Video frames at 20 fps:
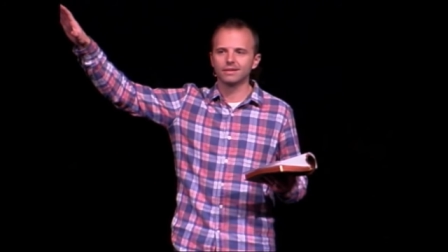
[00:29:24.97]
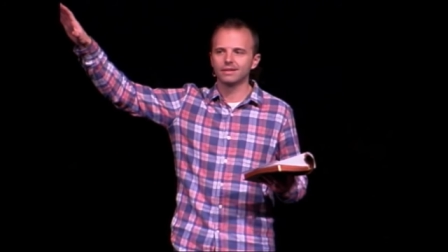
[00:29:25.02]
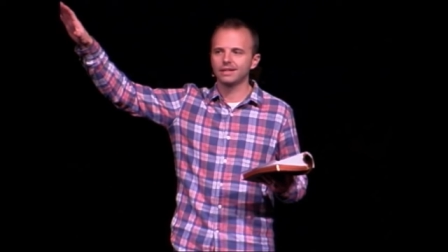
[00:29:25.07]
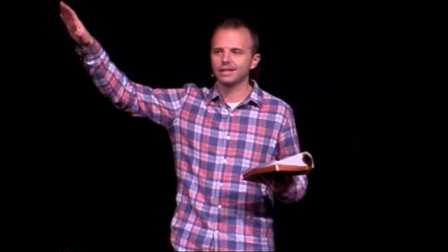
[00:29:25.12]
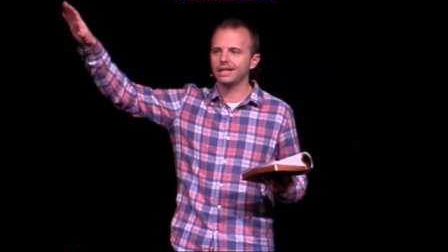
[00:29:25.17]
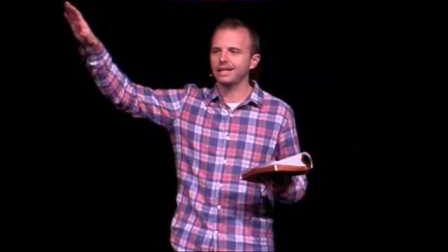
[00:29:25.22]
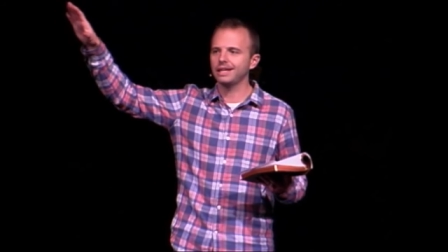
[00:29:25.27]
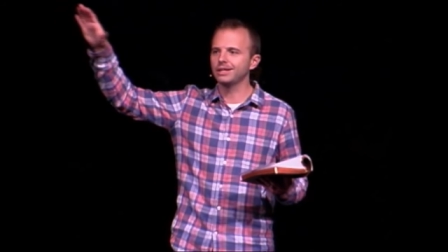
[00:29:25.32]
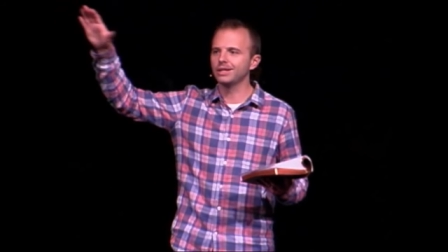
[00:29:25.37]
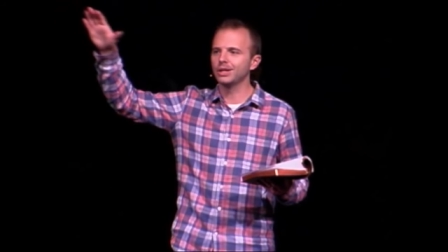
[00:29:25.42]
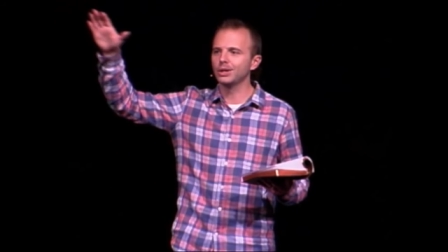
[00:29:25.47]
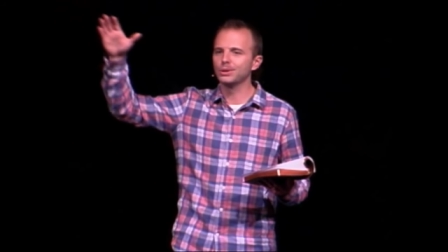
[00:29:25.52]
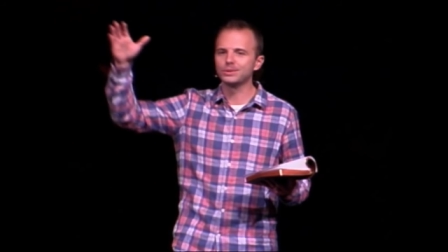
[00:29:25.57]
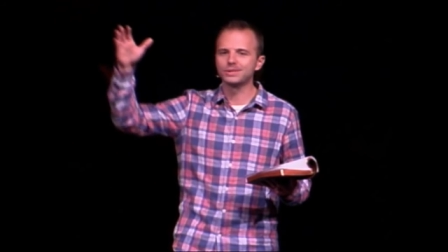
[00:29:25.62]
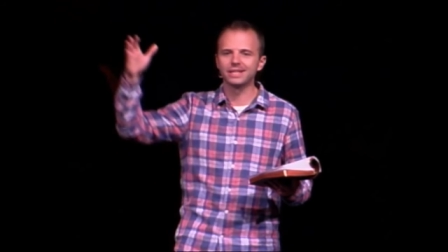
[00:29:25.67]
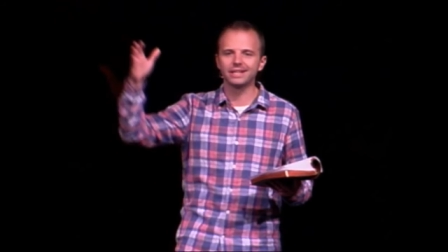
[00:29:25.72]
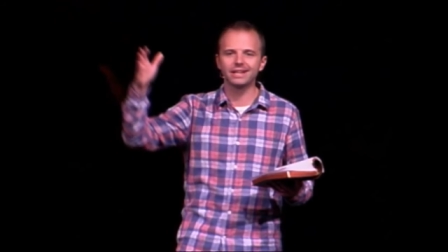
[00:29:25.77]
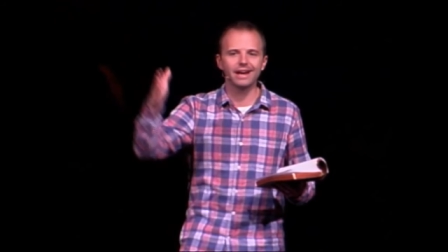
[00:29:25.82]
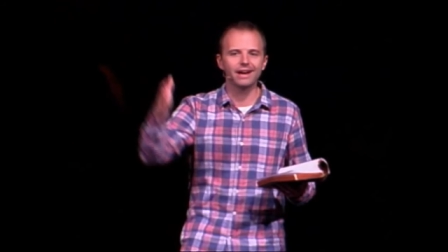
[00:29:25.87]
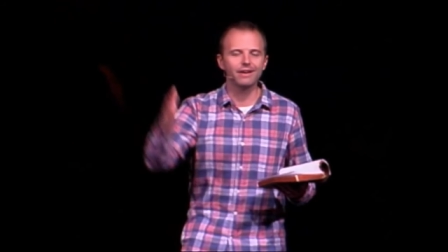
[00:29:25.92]
He knows
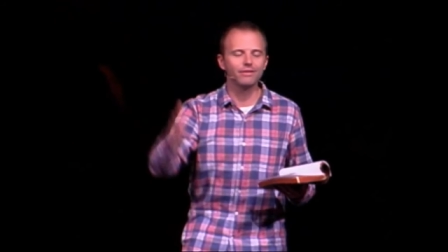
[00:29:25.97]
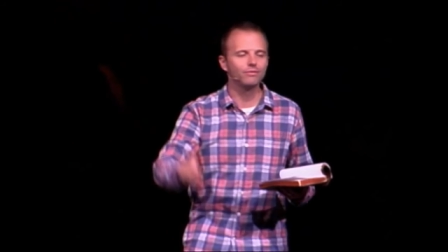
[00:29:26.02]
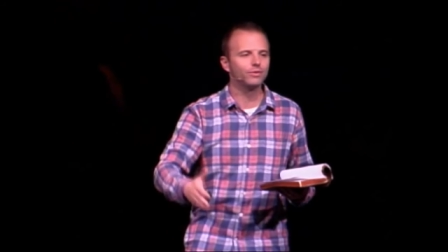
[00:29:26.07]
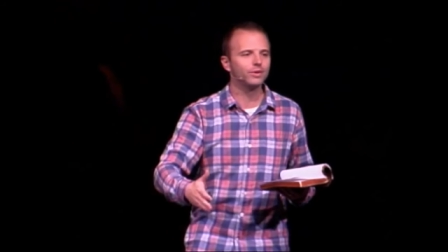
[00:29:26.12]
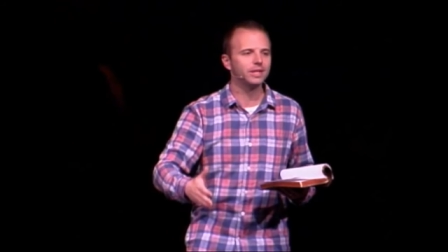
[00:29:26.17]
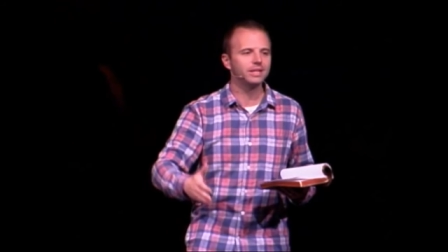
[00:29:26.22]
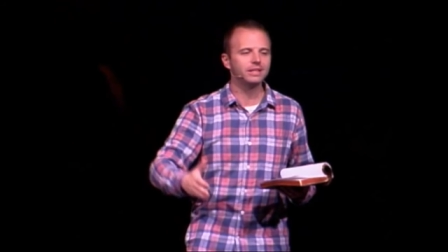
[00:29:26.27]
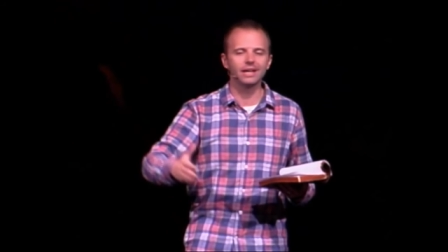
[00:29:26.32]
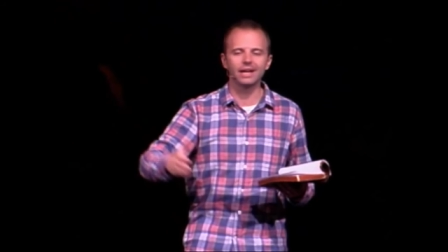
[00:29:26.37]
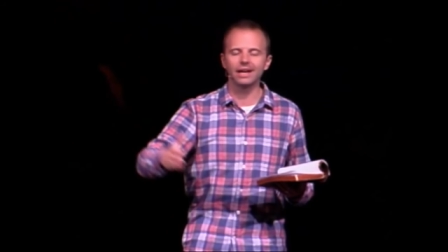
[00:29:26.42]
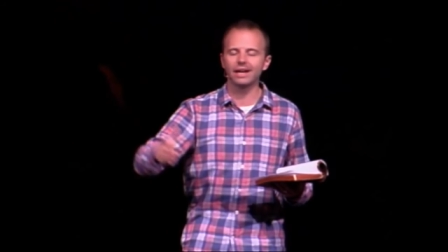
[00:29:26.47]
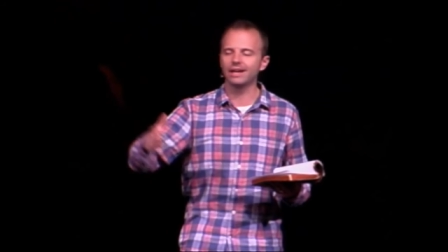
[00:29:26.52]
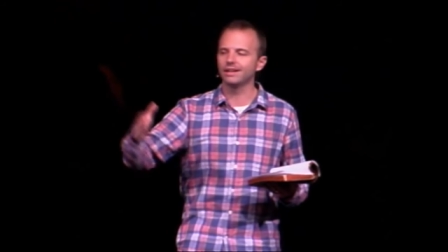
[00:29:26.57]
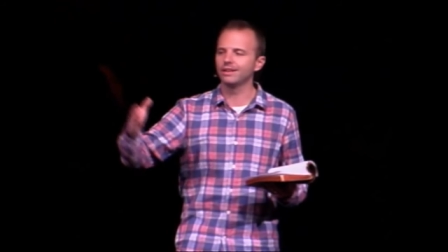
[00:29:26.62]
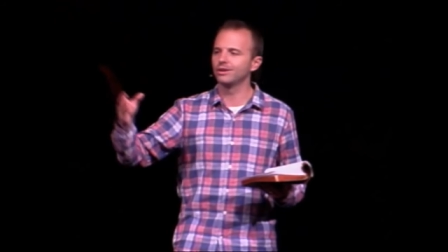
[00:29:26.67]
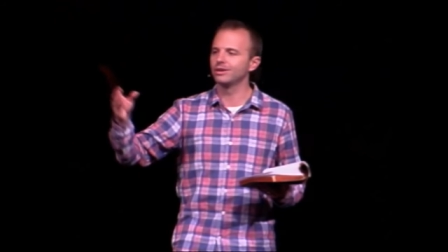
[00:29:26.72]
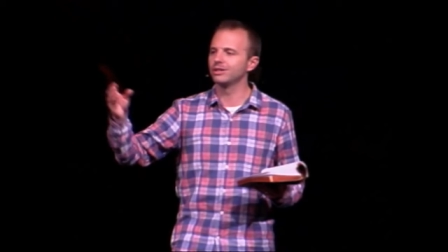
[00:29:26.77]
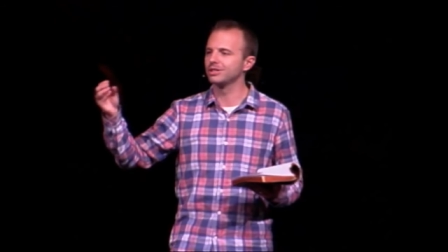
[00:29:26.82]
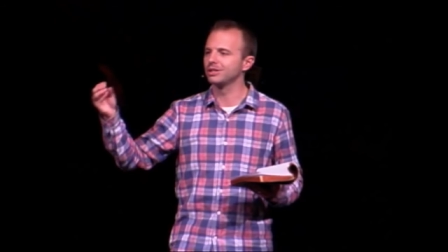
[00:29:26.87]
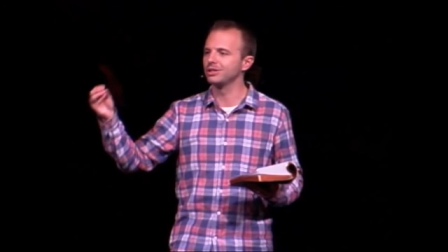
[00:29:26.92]
that every day
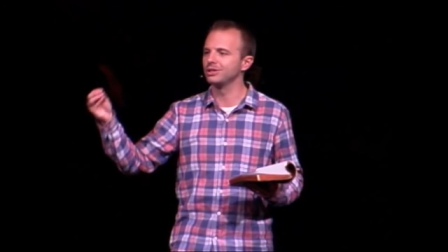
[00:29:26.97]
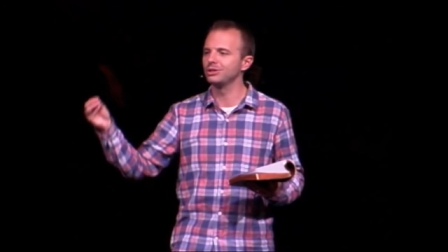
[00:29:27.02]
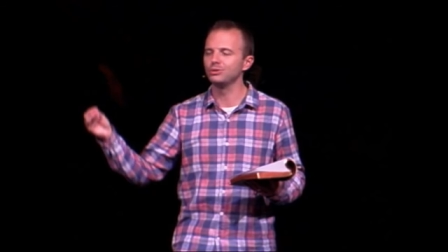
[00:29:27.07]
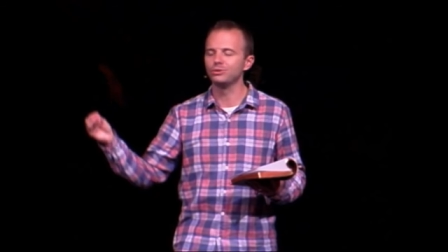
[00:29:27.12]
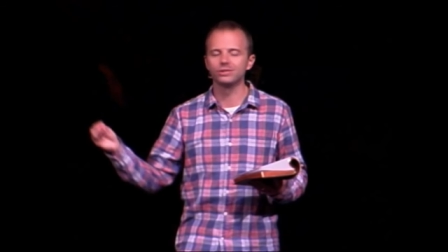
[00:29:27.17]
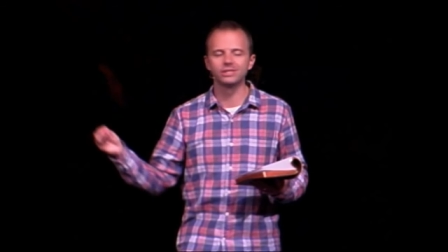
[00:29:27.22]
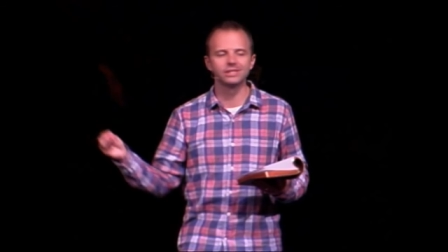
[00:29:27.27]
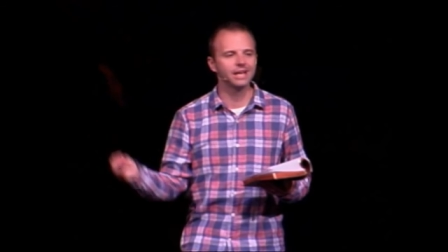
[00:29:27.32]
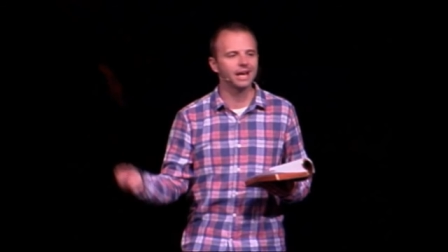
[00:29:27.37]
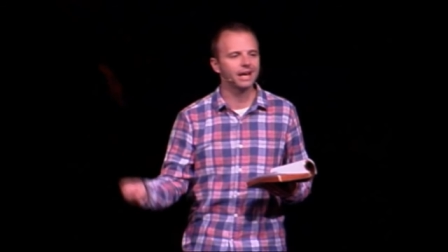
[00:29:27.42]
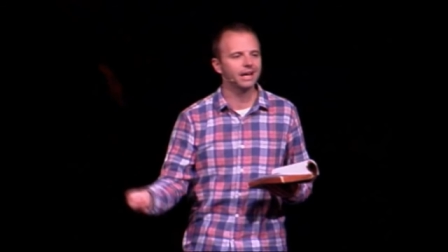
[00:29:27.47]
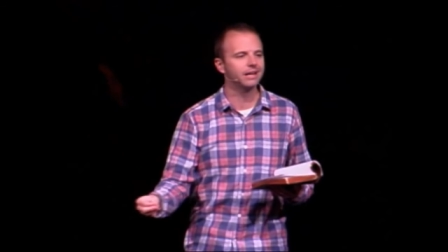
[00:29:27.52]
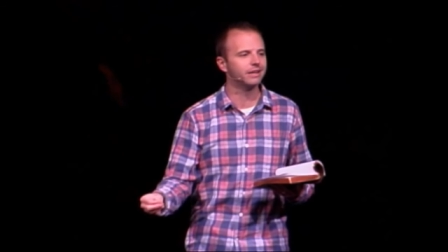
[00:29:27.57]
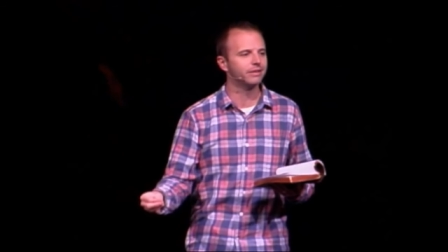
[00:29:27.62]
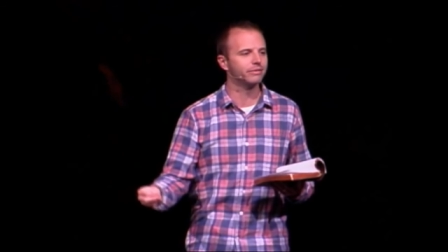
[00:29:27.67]
there is a new set